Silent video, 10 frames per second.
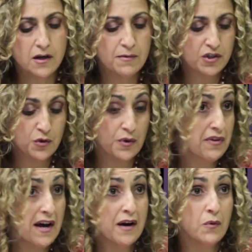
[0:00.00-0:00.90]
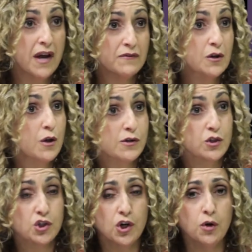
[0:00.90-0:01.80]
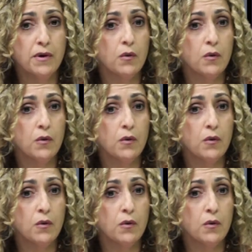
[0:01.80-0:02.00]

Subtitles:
Commissioner, with that, we have to close the show,